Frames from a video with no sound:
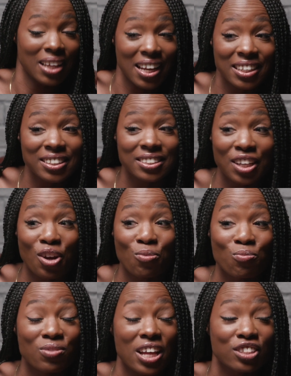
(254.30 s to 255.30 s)
That's a
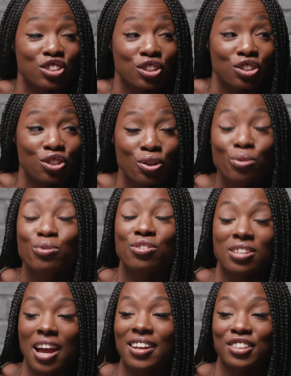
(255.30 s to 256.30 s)
huge
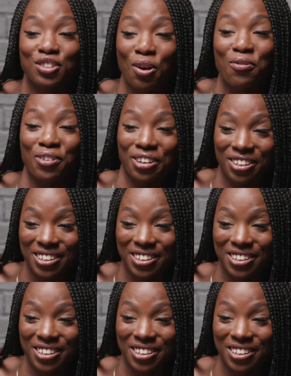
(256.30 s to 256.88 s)
sign, it's over.